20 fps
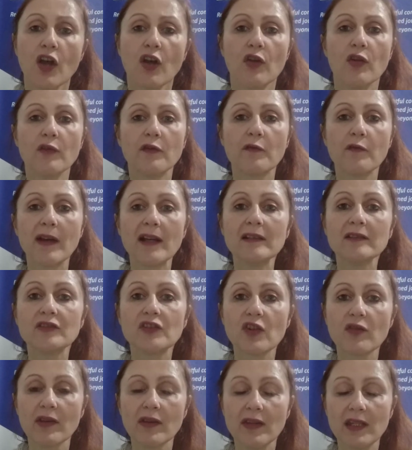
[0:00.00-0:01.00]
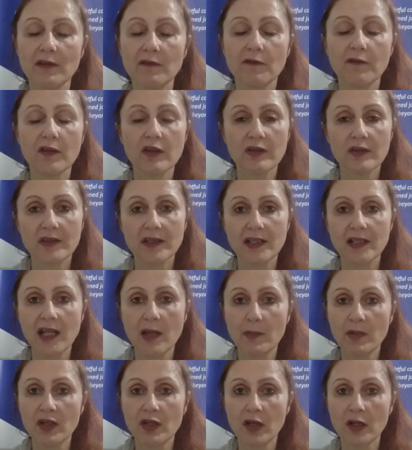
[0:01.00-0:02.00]
who fell during the First
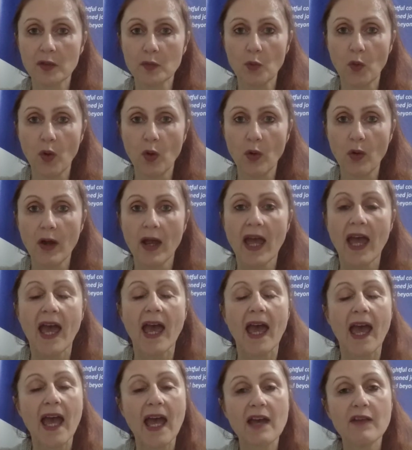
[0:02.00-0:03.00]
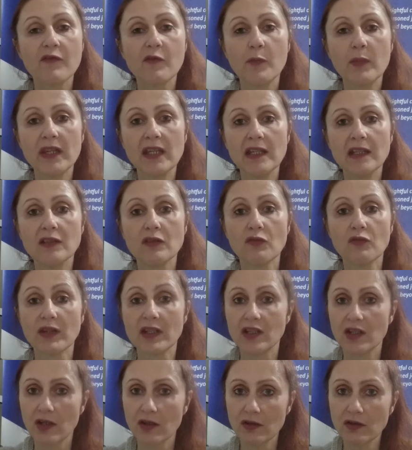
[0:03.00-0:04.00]
Lebanon War, have been
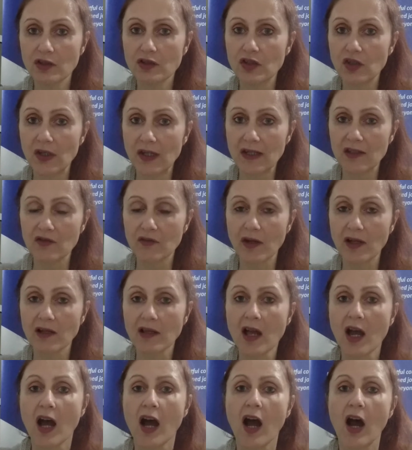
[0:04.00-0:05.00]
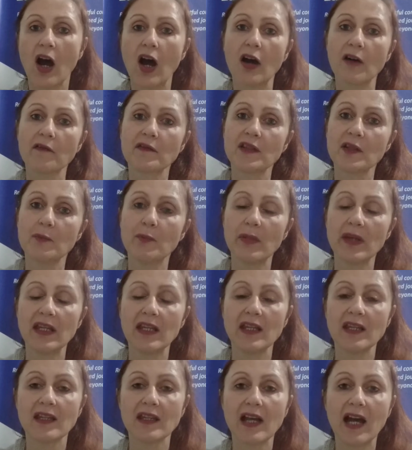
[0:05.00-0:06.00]
returned to Israel after
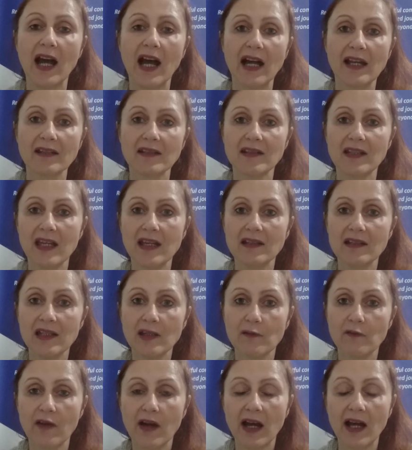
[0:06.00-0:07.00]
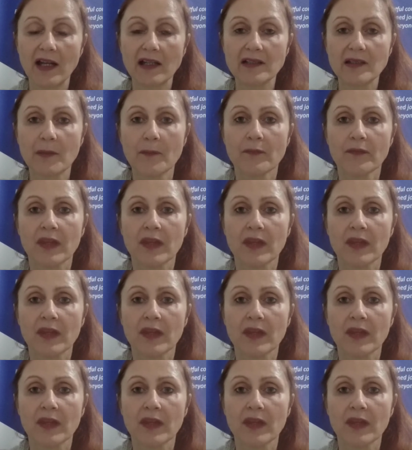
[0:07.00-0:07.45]
being identified.